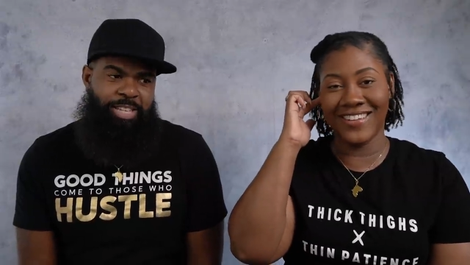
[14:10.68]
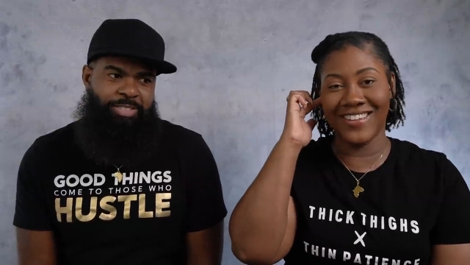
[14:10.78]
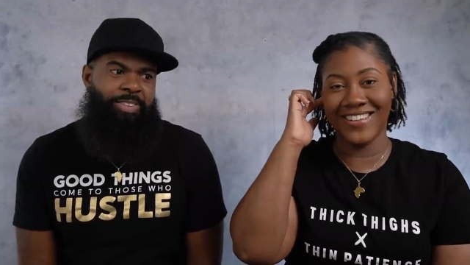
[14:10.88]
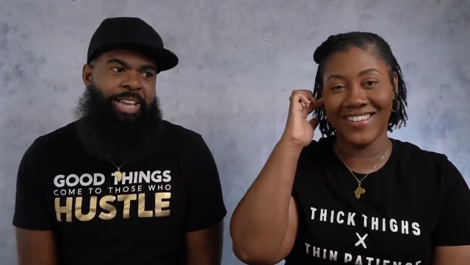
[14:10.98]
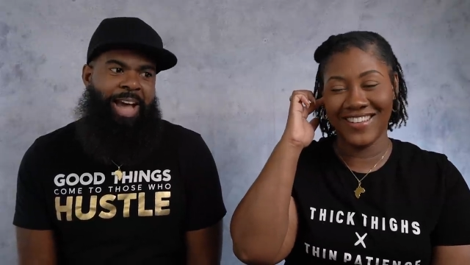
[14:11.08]

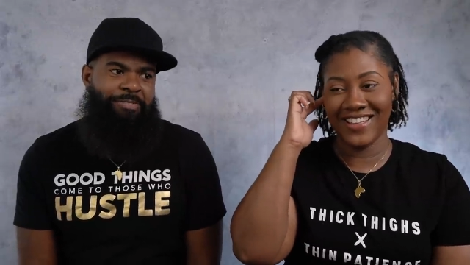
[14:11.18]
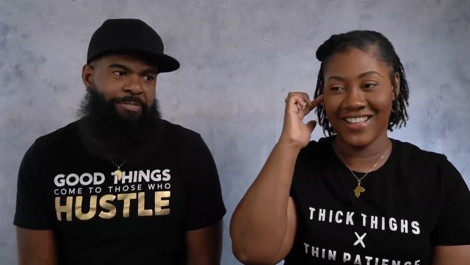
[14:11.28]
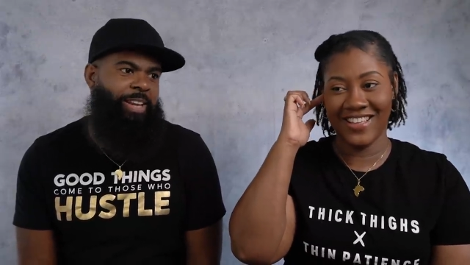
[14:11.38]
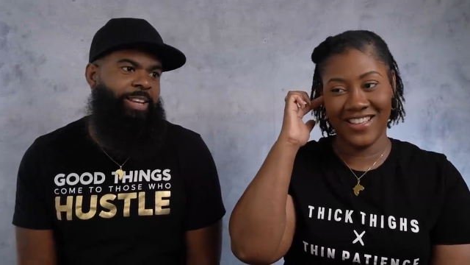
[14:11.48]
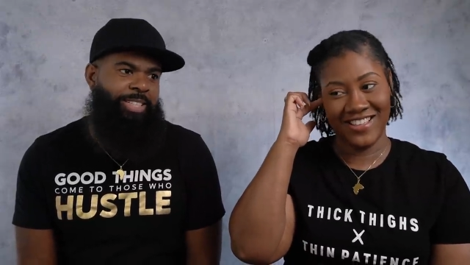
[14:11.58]
Speaker 1: just got
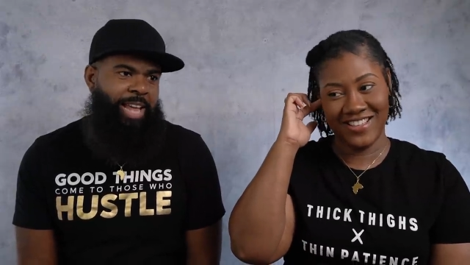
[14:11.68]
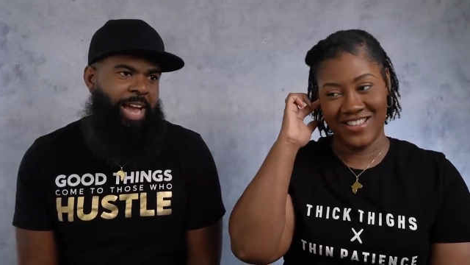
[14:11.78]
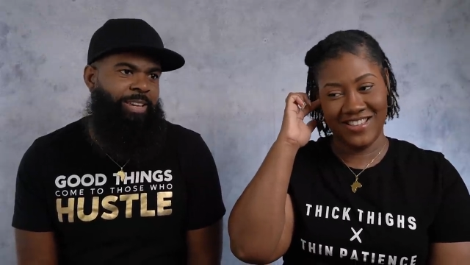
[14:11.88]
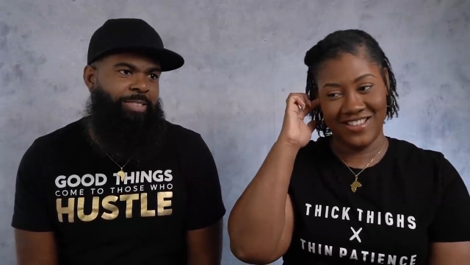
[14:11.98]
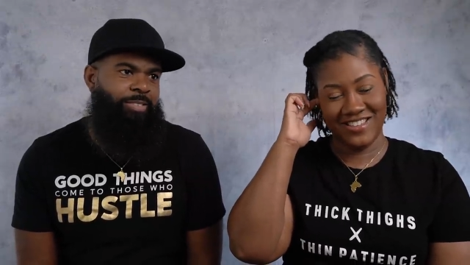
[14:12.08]
finished
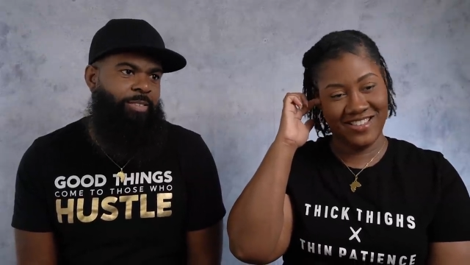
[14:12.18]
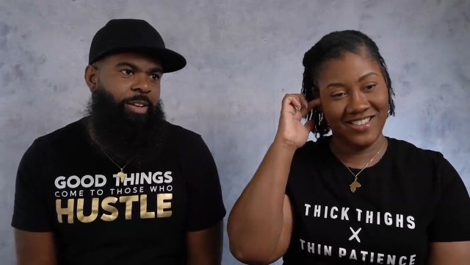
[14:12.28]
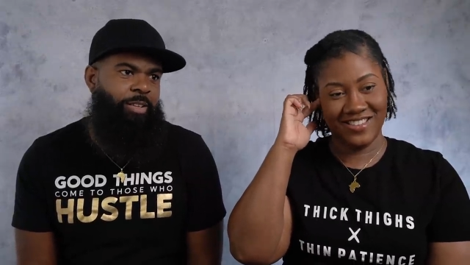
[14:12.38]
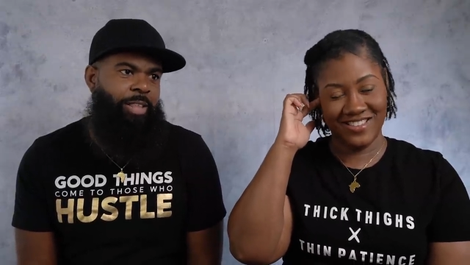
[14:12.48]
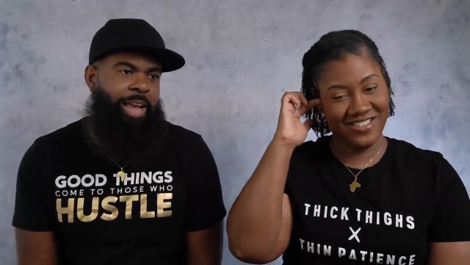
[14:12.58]
like
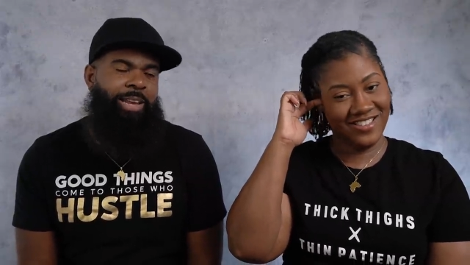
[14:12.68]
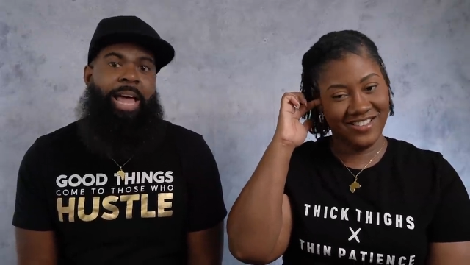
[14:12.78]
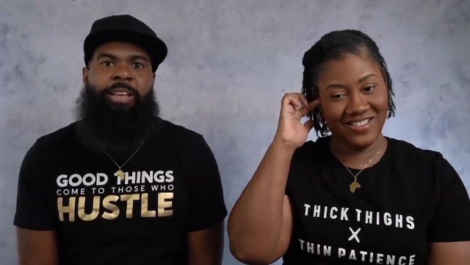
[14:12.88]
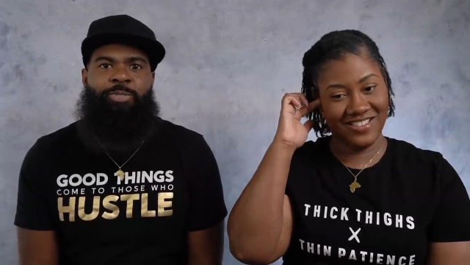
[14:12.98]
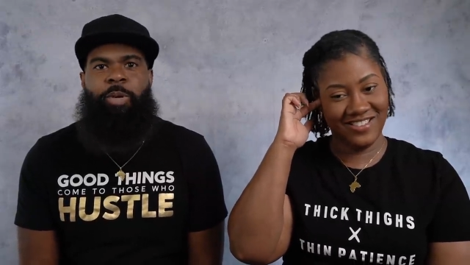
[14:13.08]
like
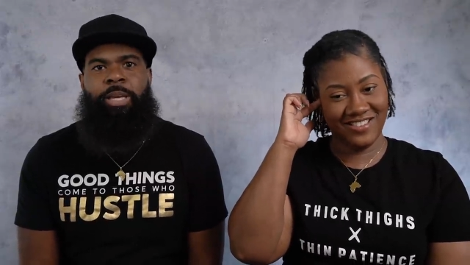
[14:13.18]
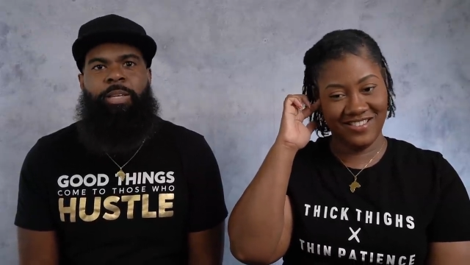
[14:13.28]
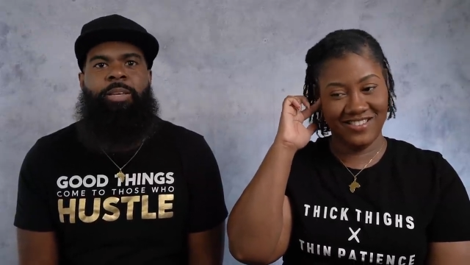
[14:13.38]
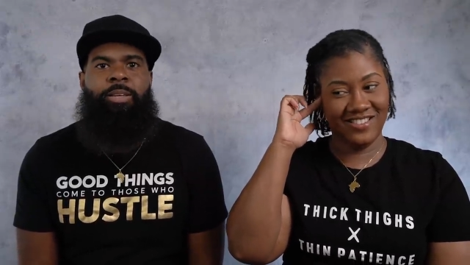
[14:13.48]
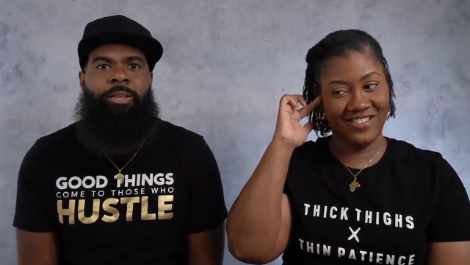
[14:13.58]
last
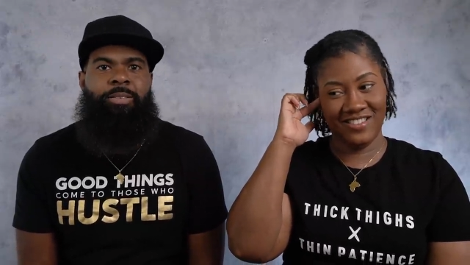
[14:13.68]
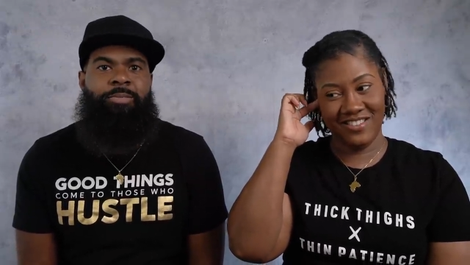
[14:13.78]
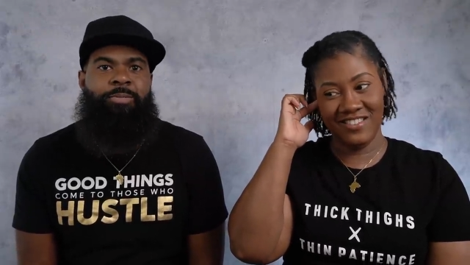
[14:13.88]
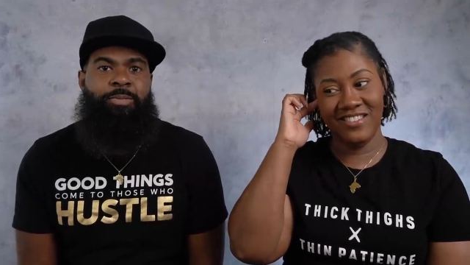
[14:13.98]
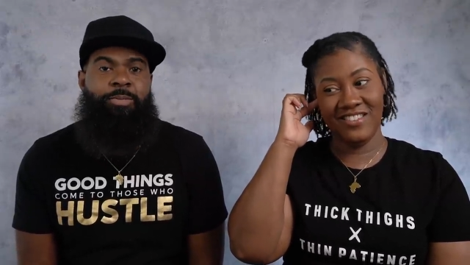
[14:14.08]
week
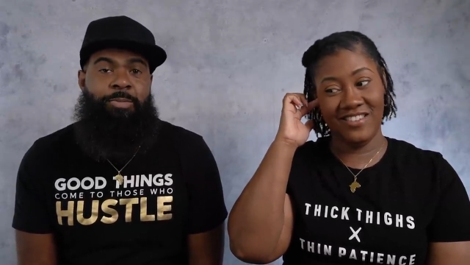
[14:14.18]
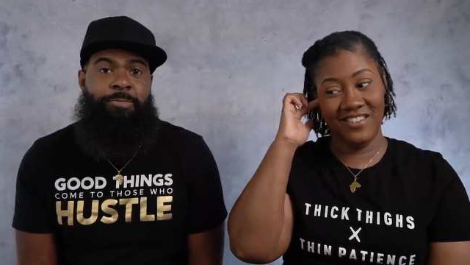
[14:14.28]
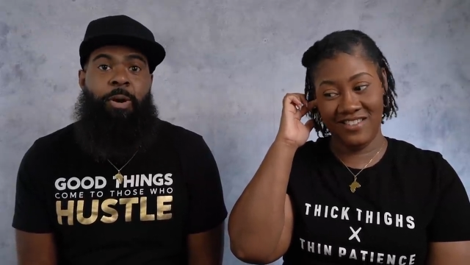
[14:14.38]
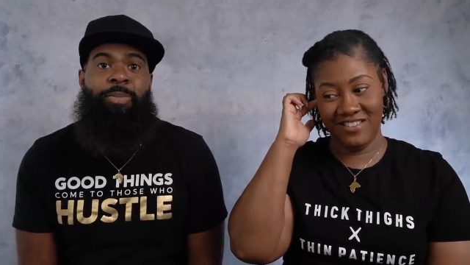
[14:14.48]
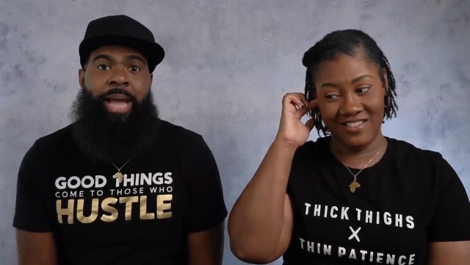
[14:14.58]
yeah.
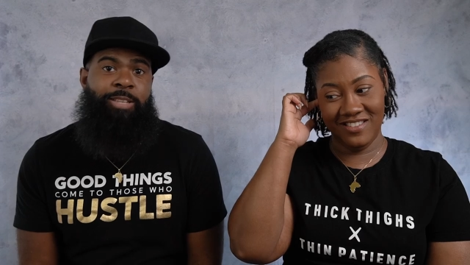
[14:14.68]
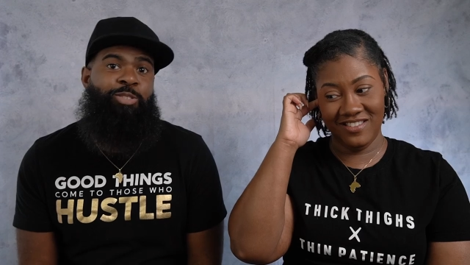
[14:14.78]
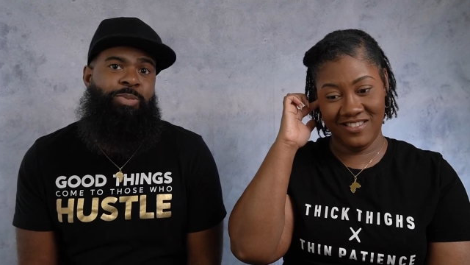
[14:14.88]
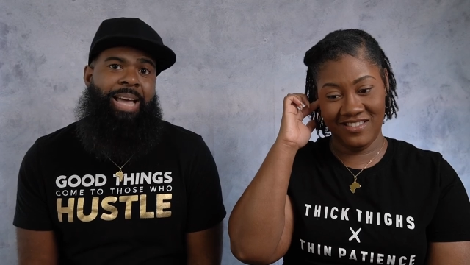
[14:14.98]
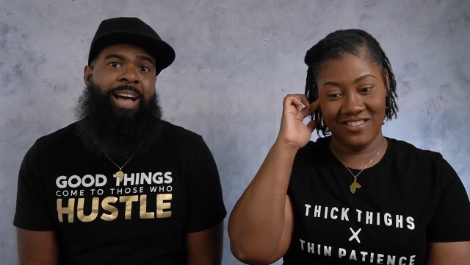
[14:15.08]
from like
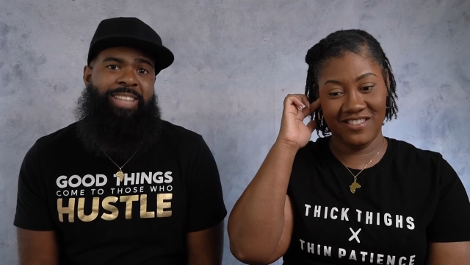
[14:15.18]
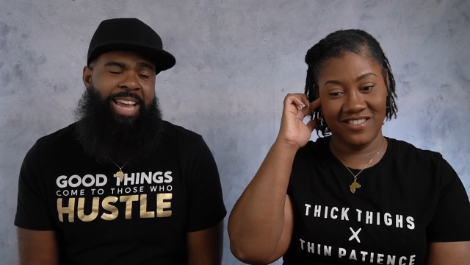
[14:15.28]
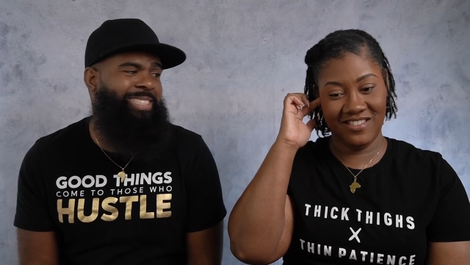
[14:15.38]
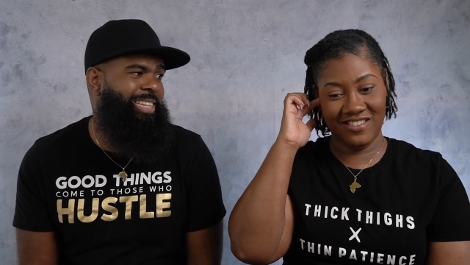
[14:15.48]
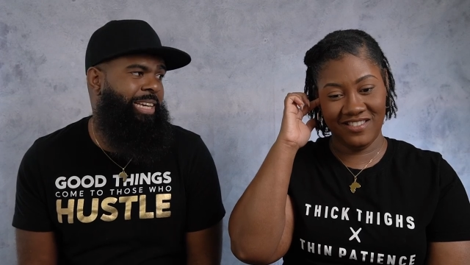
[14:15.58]

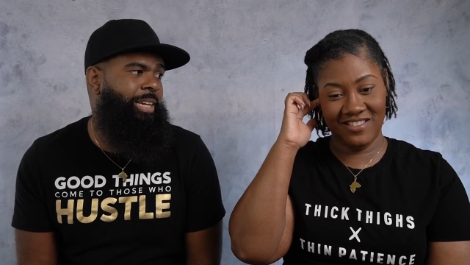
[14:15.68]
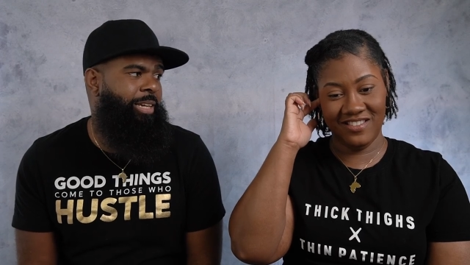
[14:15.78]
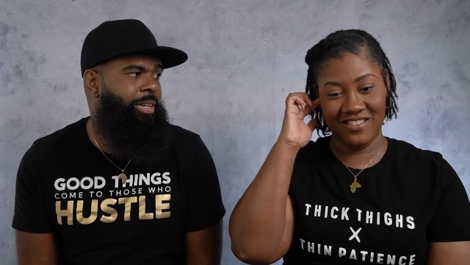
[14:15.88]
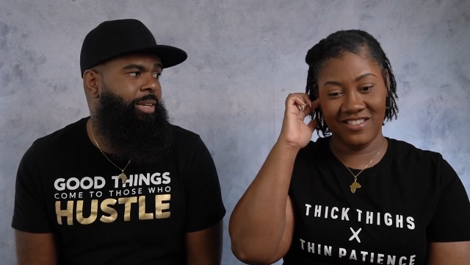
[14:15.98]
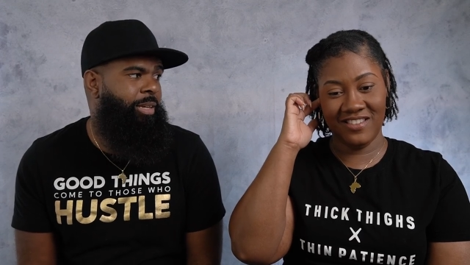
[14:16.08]

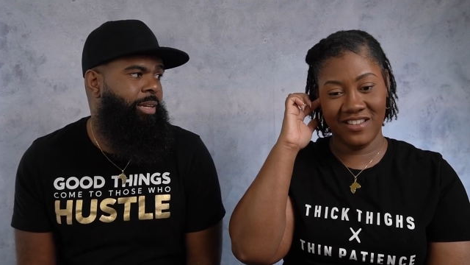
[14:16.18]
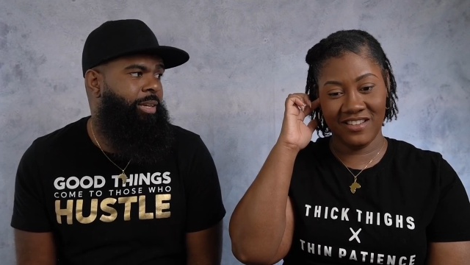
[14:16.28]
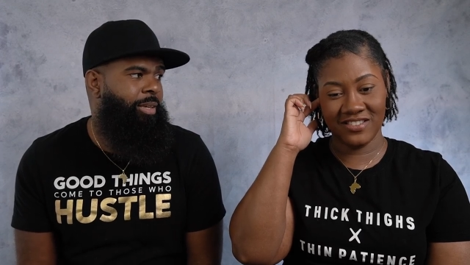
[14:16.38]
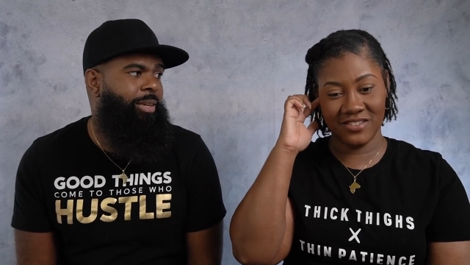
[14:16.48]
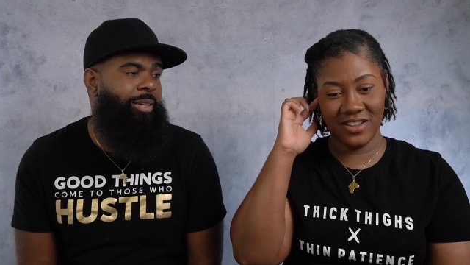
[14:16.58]
2018.
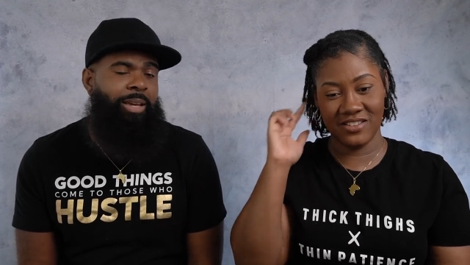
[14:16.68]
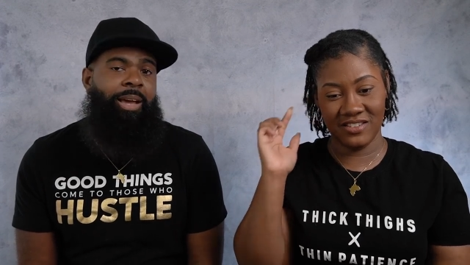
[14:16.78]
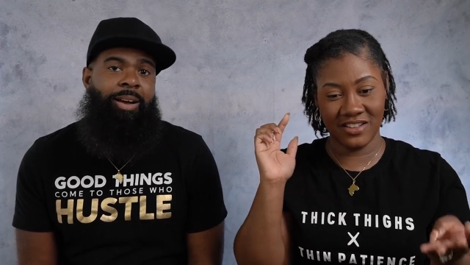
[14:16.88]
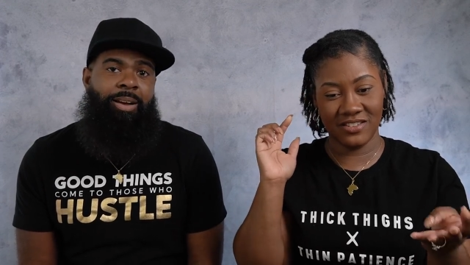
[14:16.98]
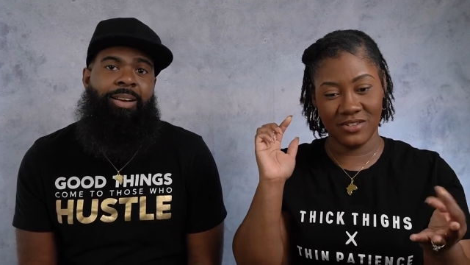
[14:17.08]
Yeah. So yeah.